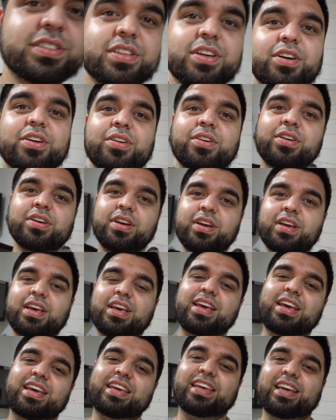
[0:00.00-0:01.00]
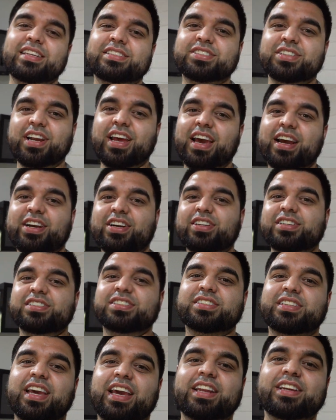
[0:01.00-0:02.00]
So yesterday I couldn't
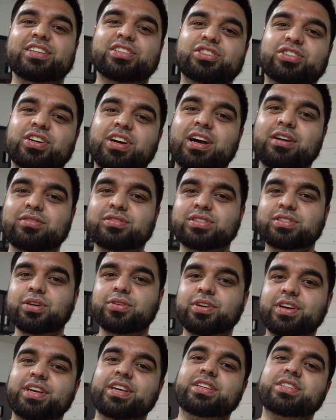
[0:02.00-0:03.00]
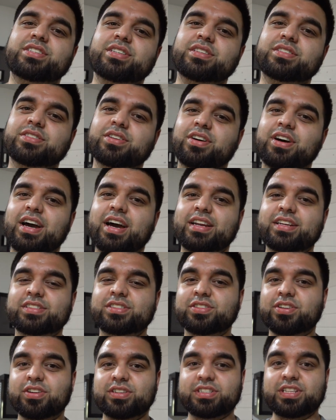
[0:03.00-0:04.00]
stand a shirt, I was so itchy, so I had to
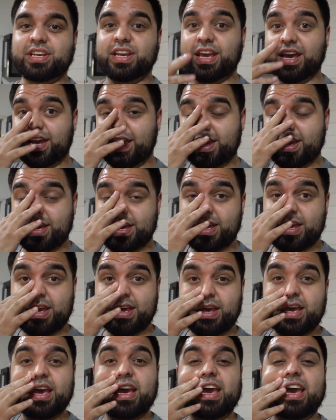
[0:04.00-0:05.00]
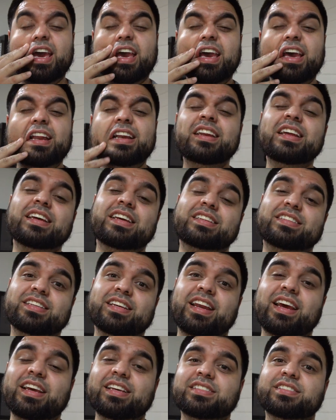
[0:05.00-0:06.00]
start today, and
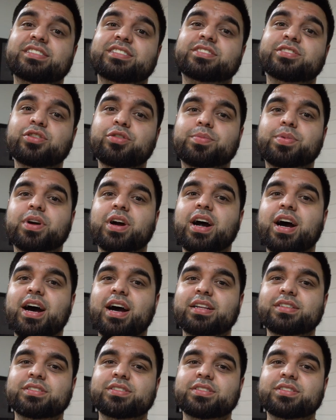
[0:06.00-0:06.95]
today's super hot,